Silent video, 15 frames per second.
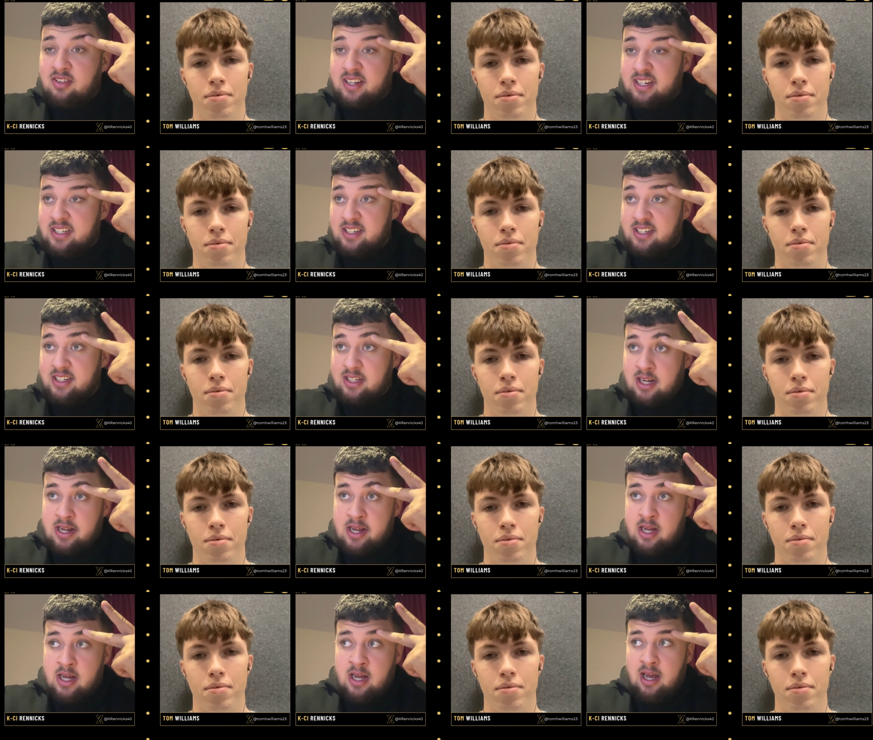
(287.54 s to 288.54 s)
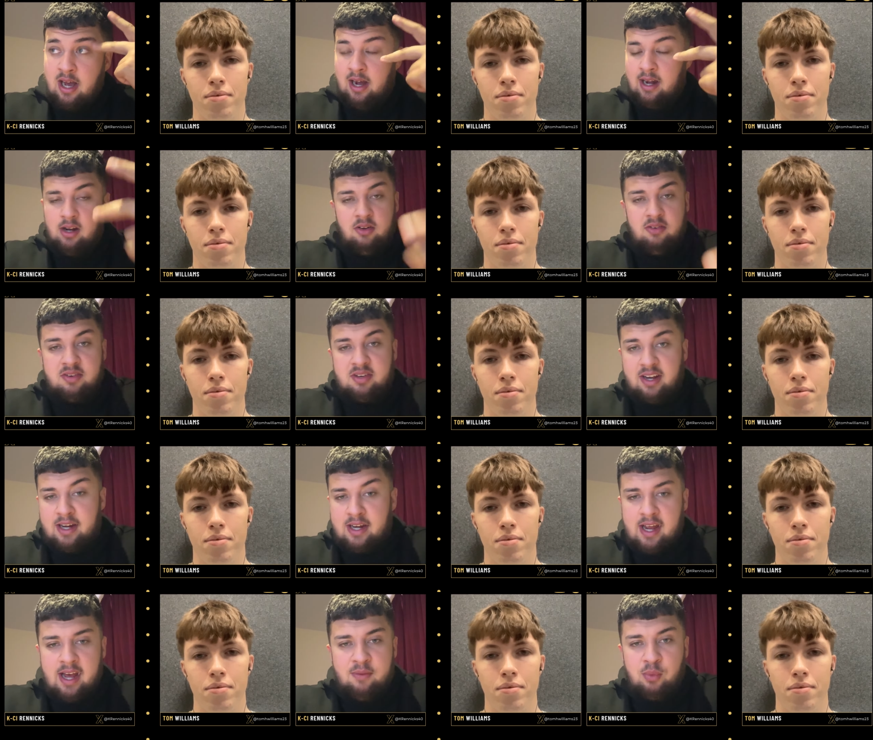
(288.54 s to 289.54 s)
Speaker 1: this season. And
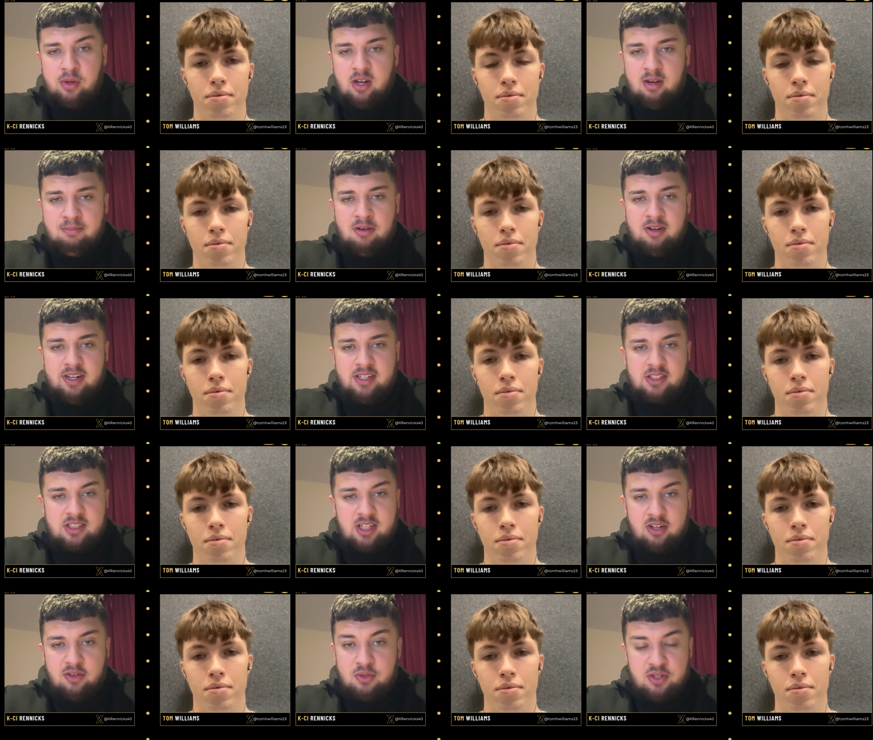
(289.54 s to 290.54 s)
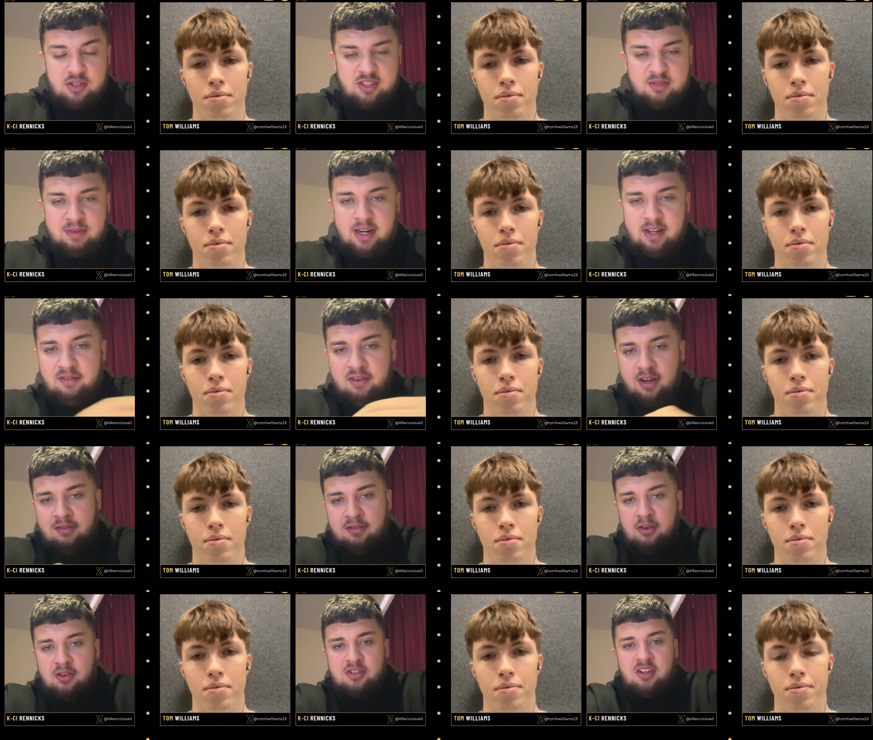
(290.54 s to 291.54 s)
obviously, in the end, we got punished. So, just depending
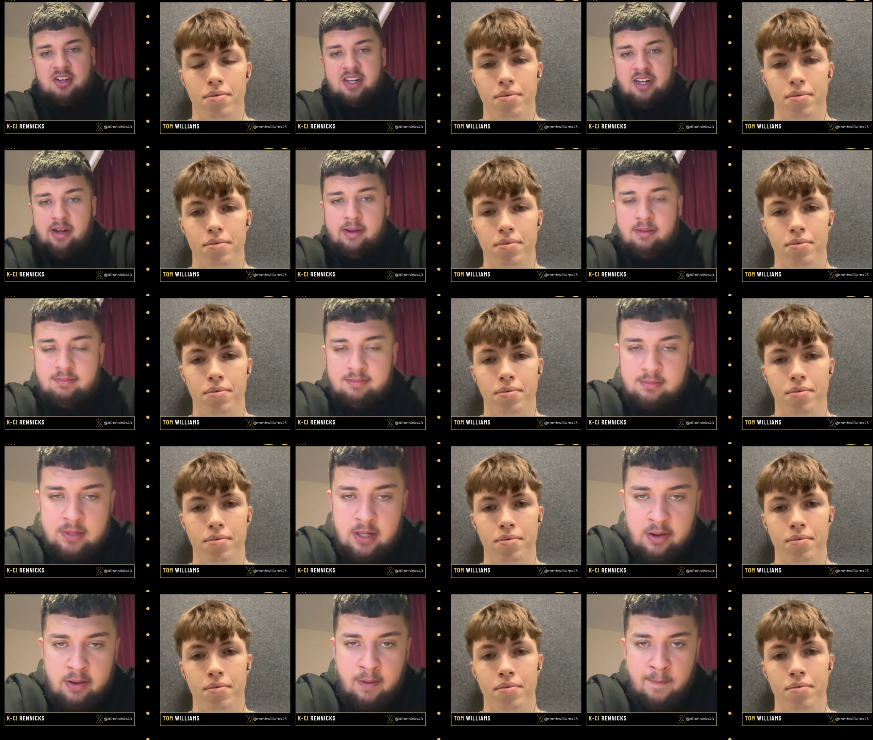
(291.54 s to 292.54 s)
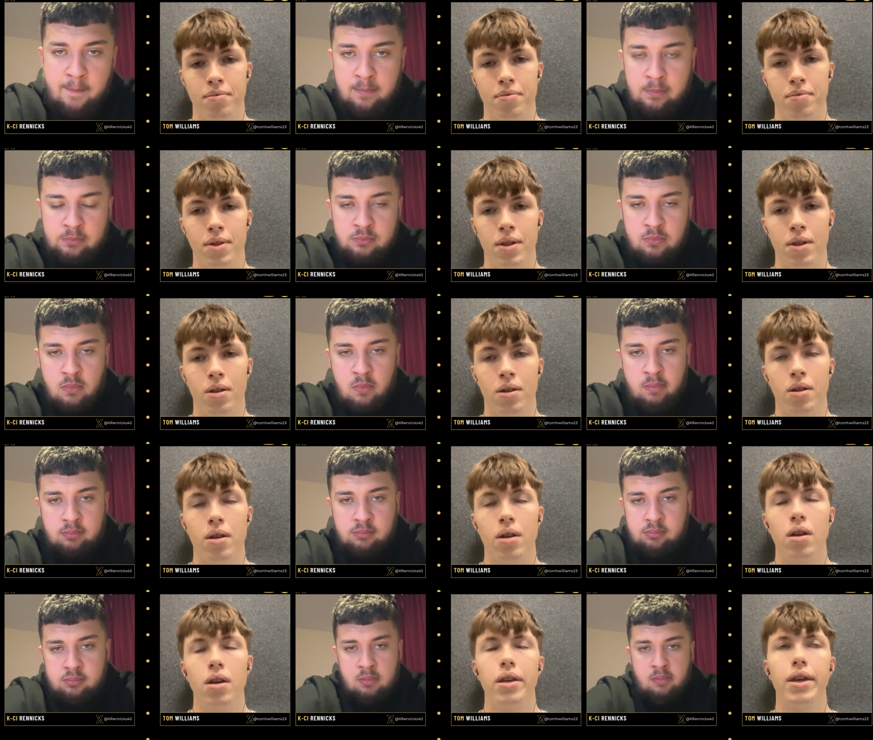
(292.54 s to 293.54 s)
for your thoughts on that.
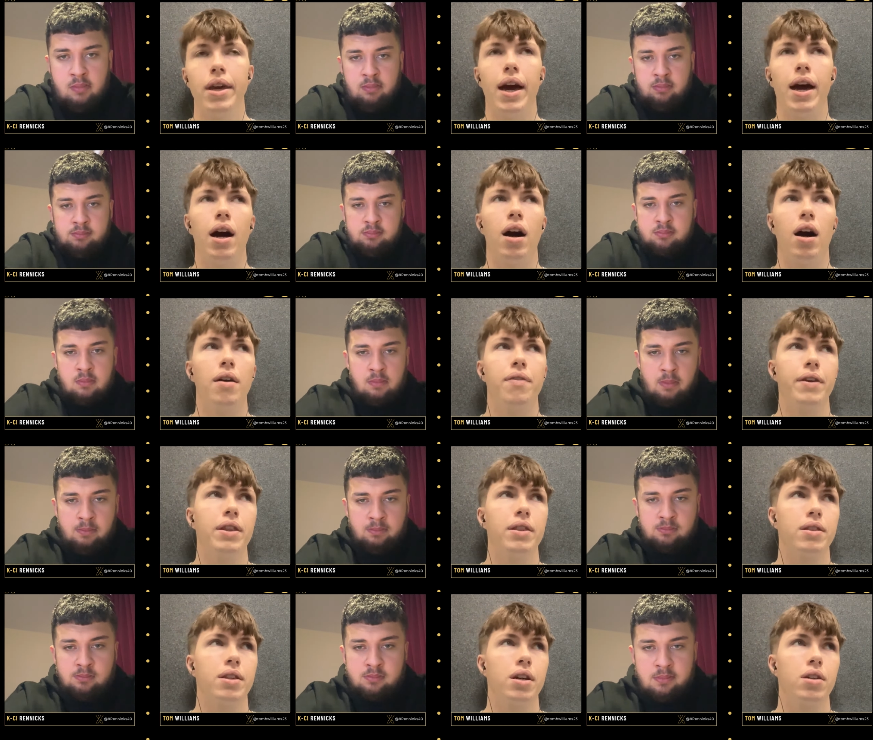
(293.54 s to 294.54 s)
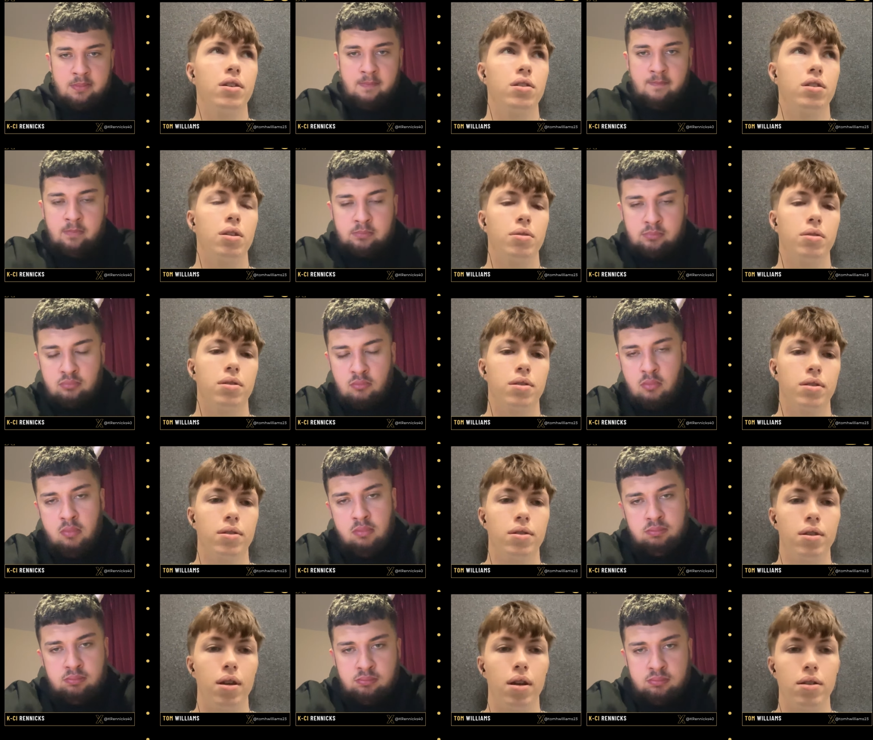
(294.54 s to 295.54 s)
Speaker 2: Yeah, I think that just to
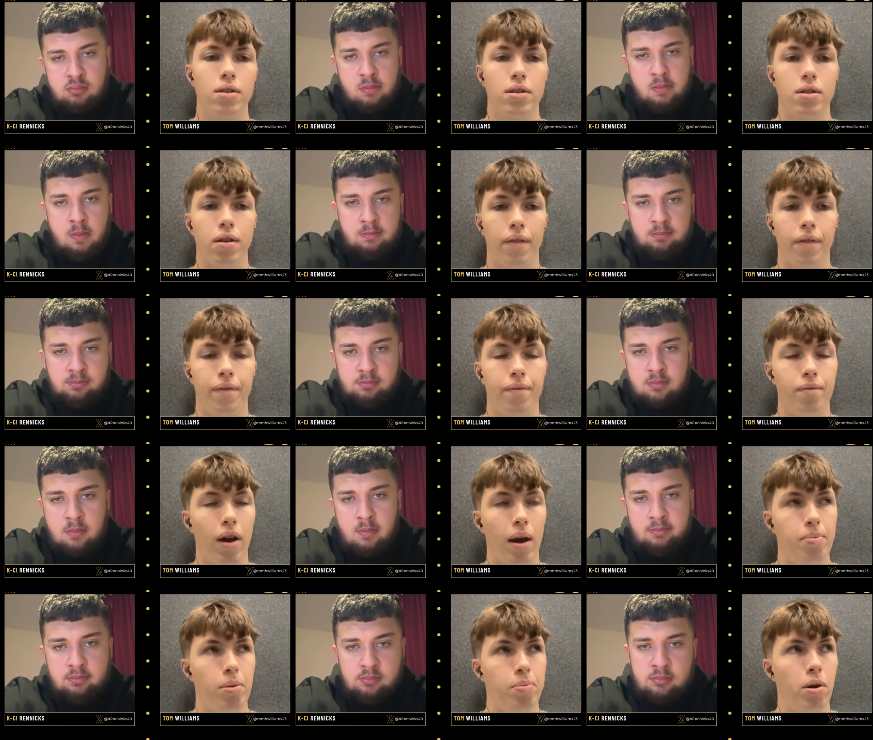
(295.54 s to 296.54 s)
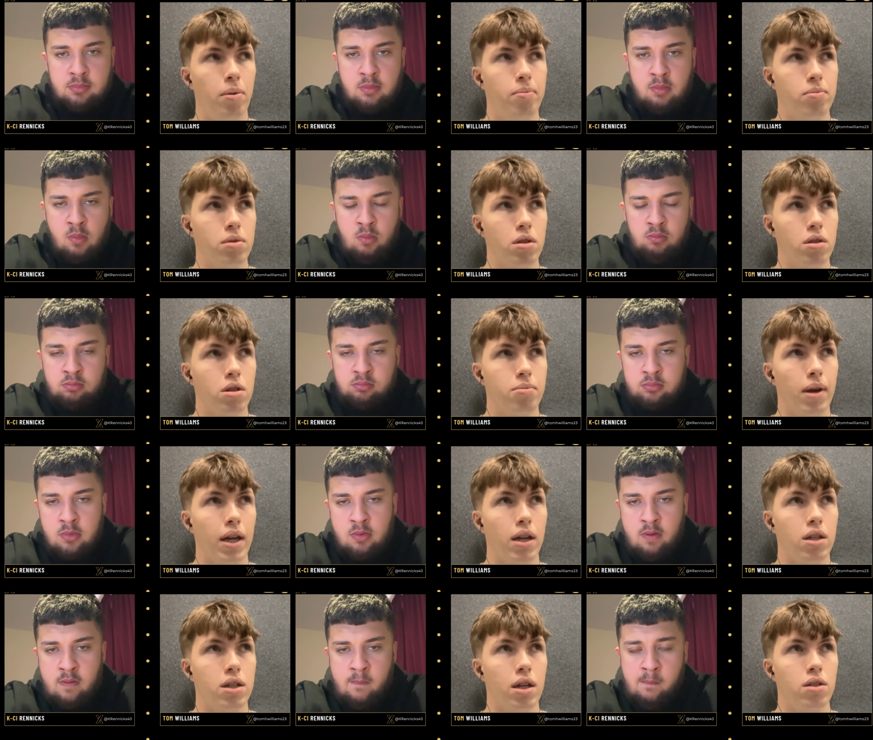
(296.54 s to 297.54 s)
to, to wrap up on on the
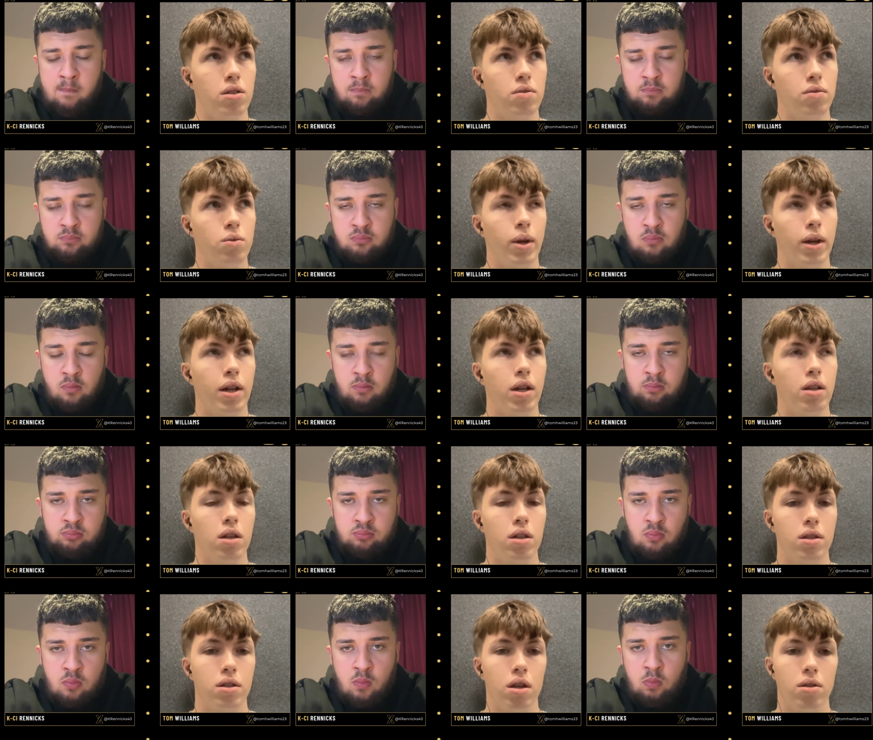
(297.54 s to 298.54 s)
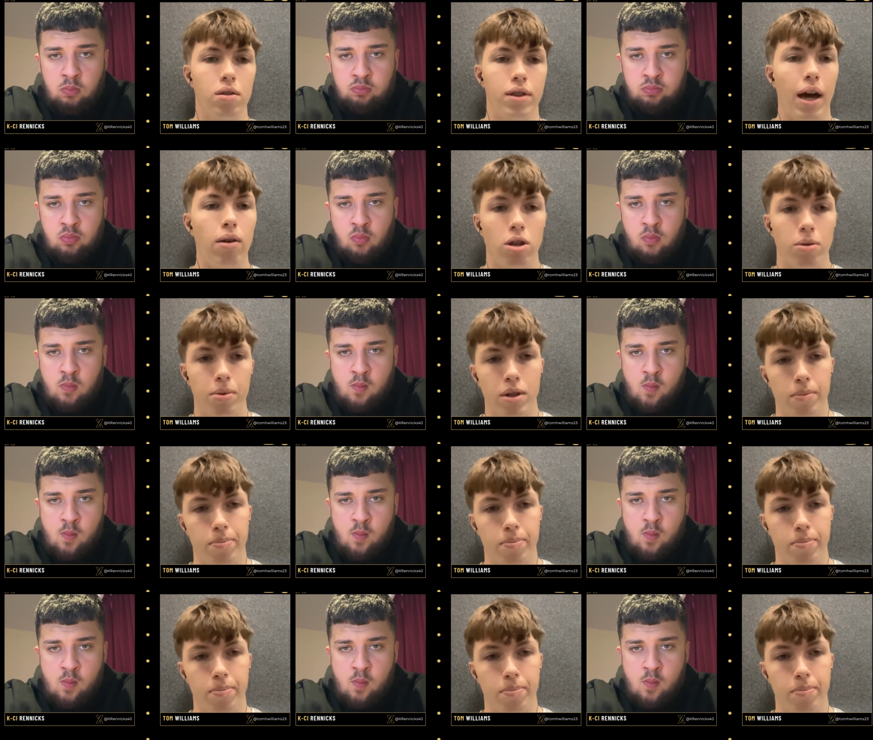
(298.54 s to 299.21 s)
Maca chance quickly, that so that would have been the